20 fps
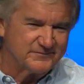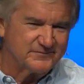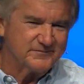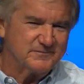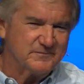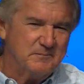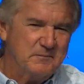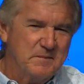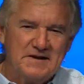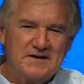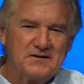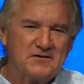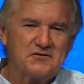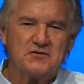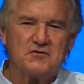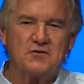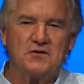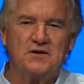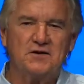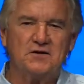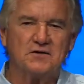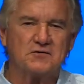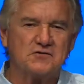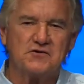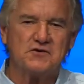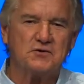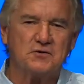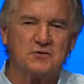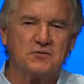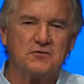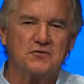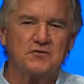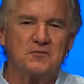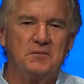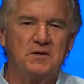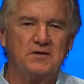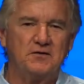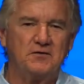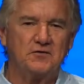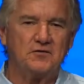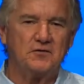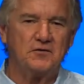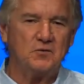ministry or children's ministry,